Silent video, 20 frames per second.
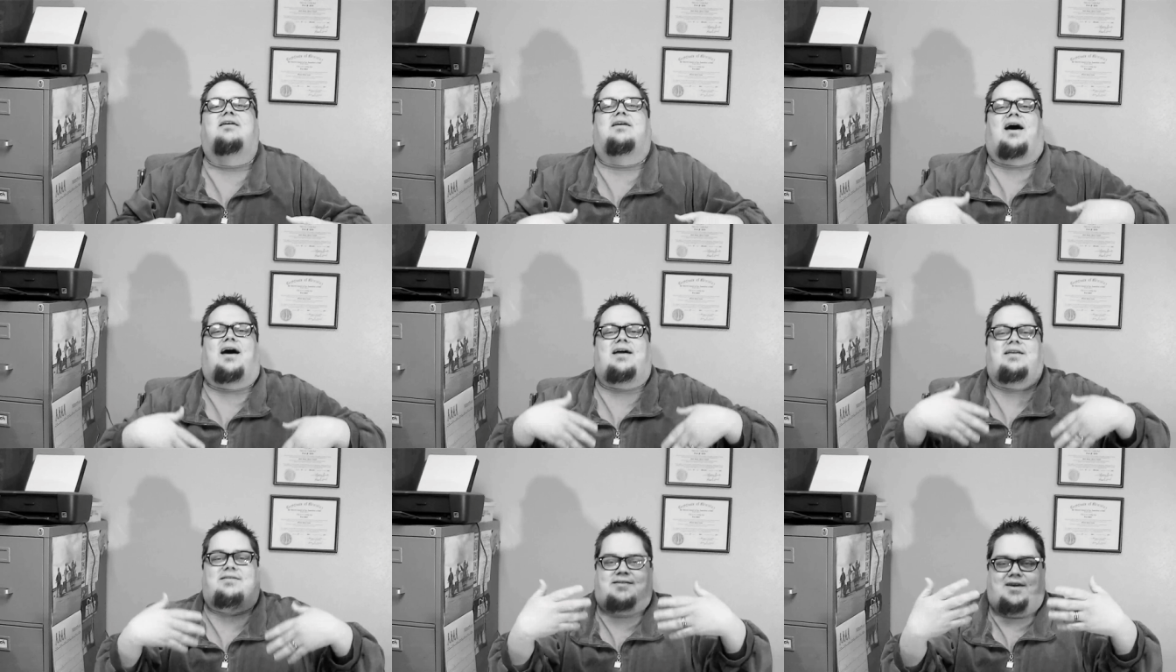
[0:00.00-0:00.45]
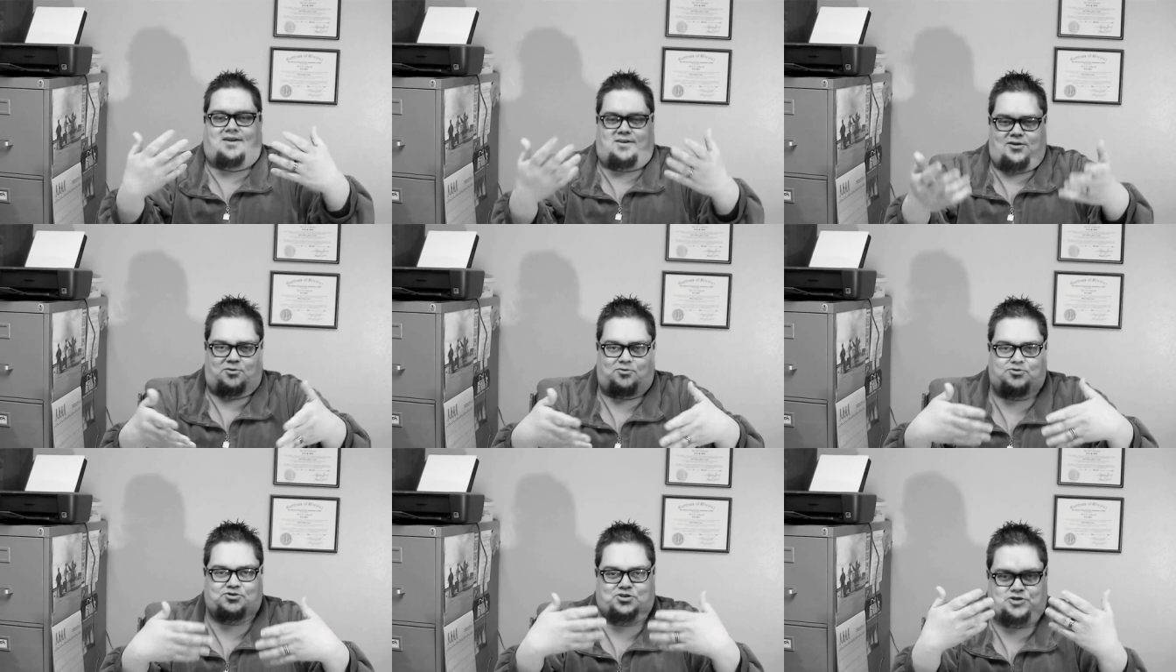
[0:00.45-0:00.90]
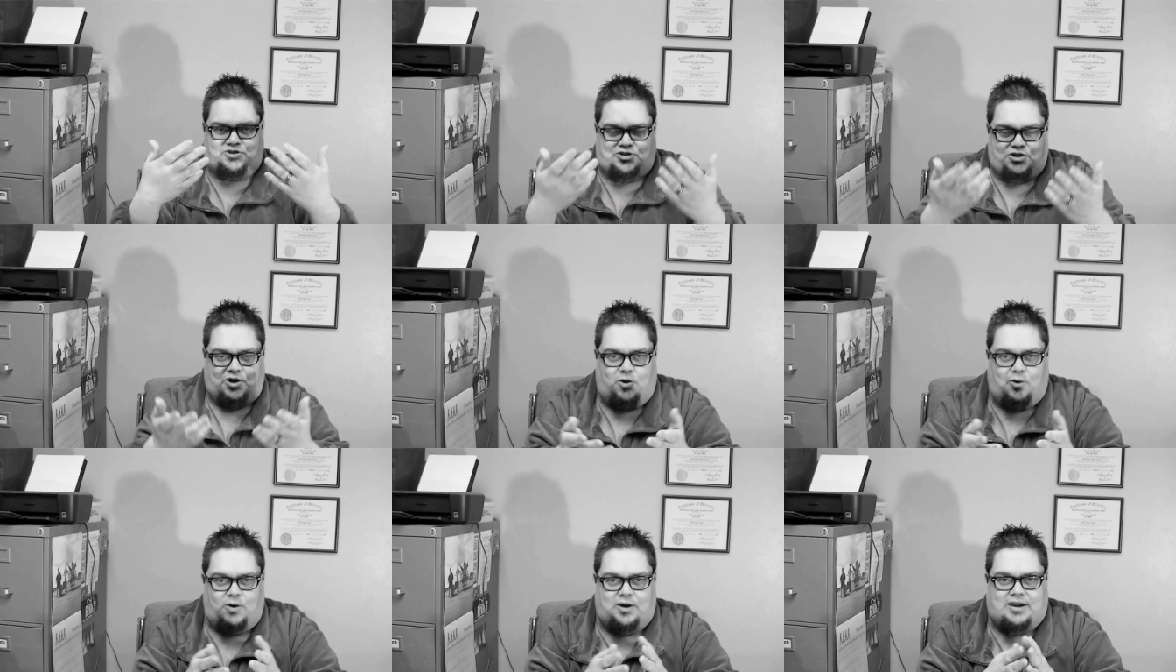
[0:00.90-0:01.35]
I'd tell you it was a
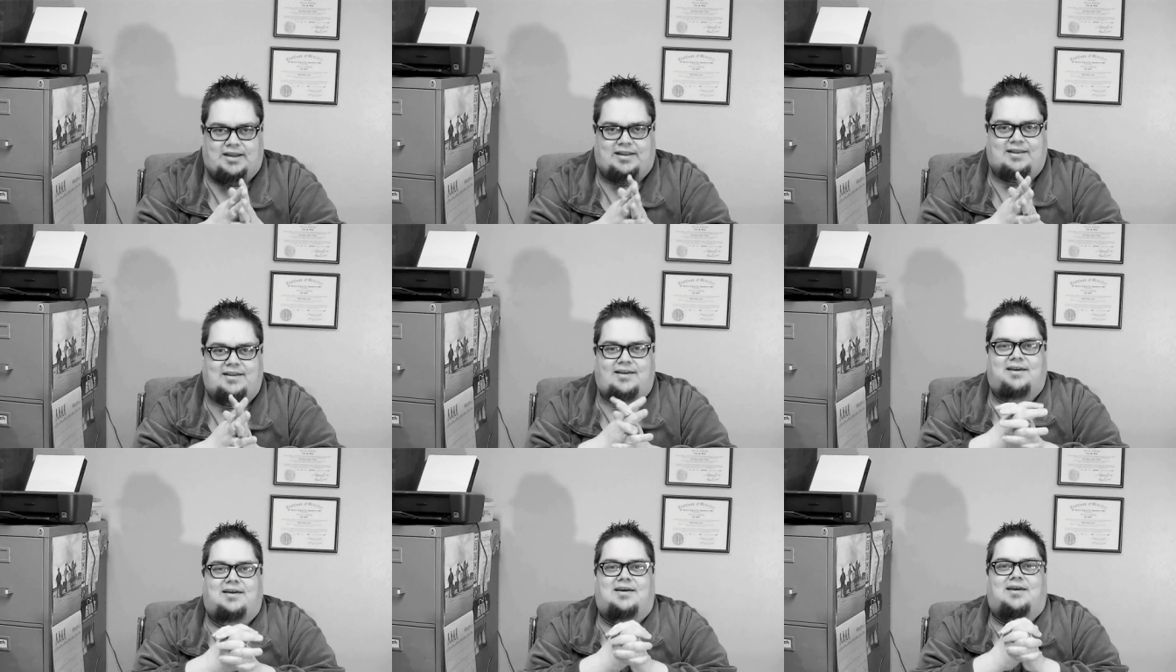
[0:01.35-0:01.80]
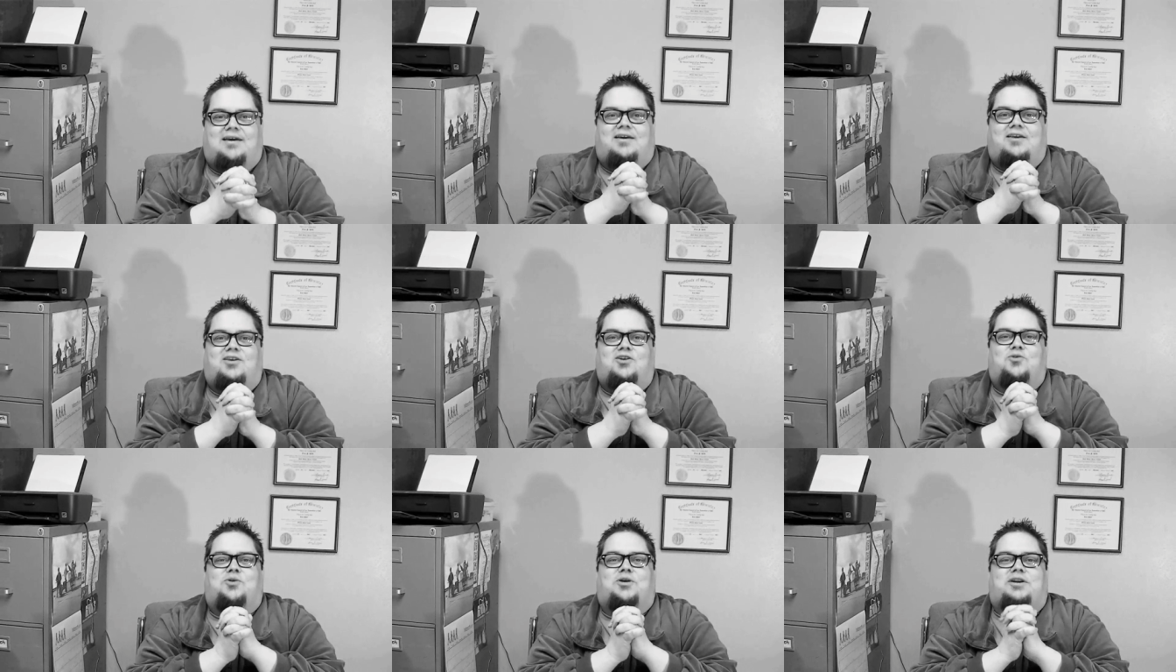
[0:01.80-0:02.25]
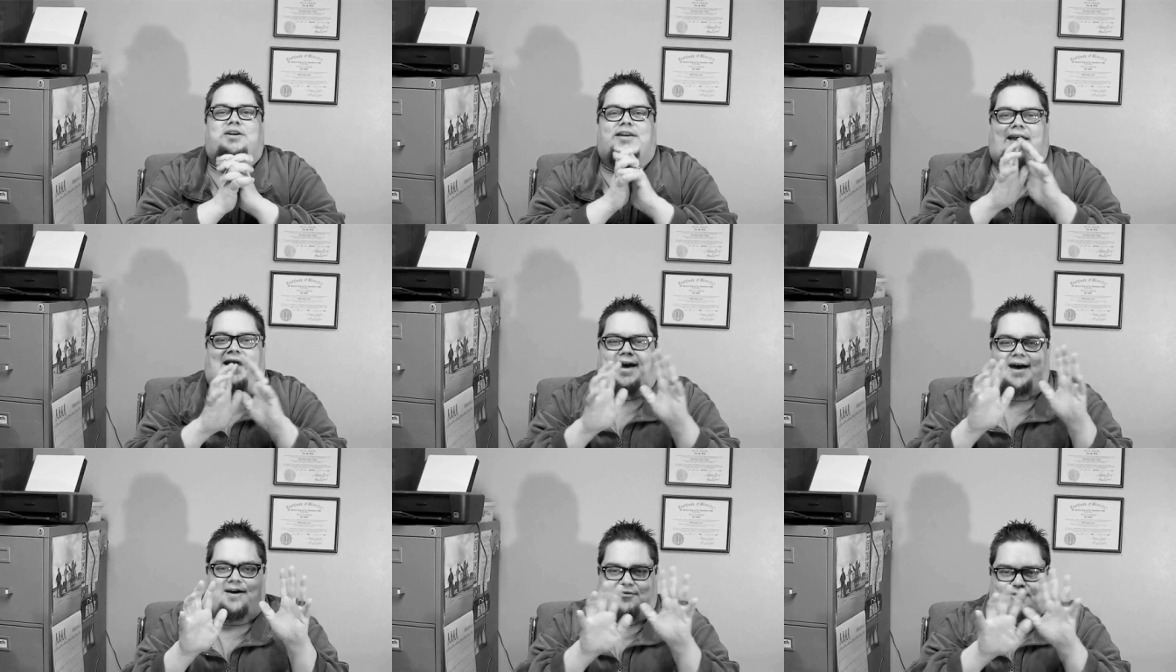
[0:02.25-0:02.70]
joke, and you
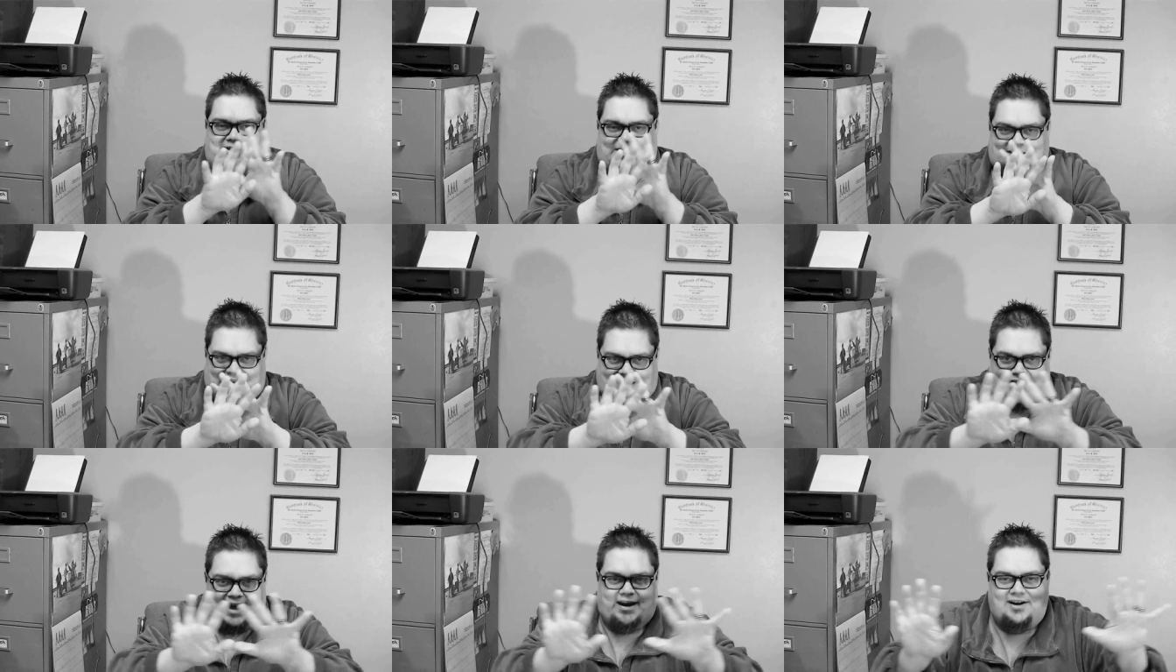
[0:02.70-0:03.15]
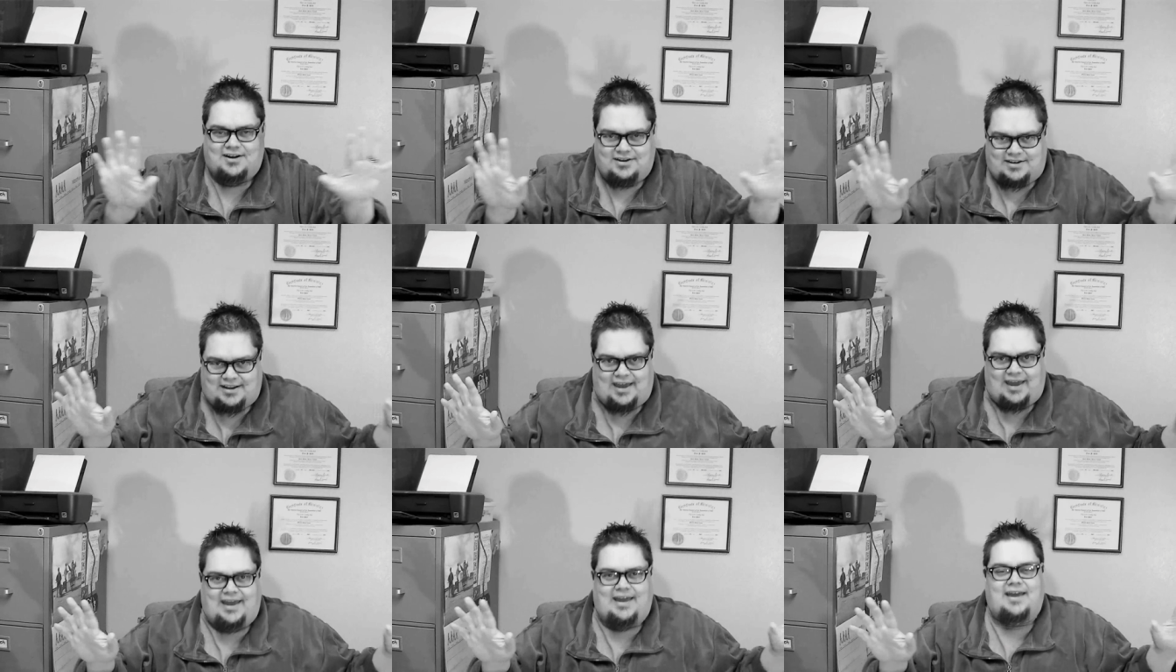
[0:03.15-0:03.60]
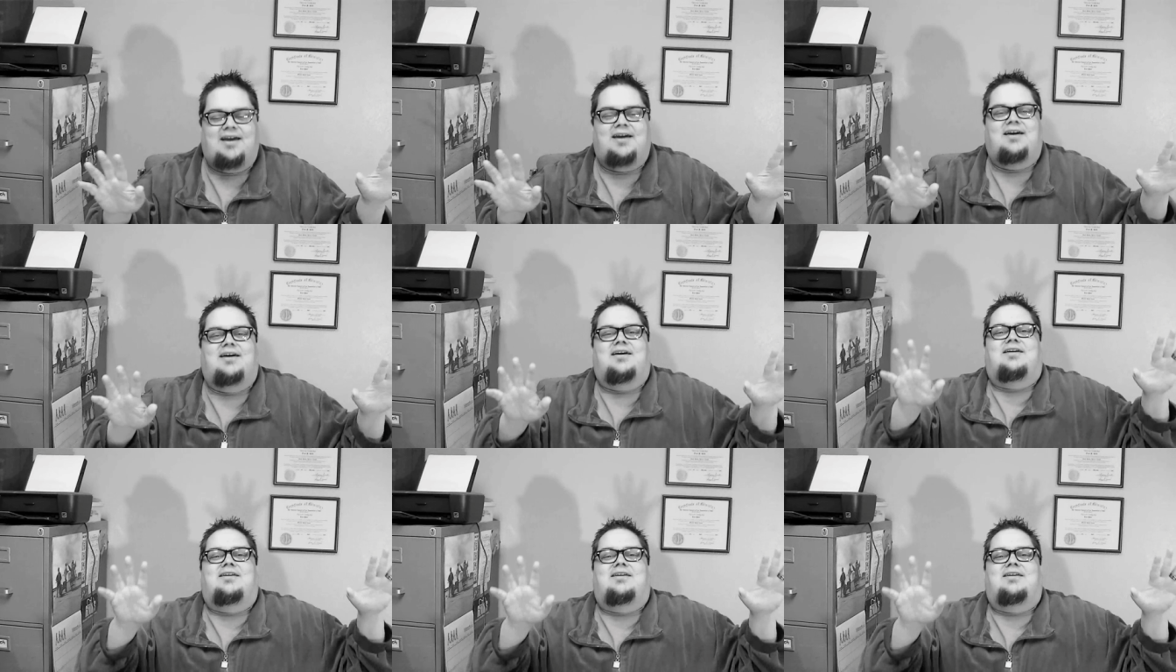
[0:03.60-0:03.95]
wouldn't have an entire day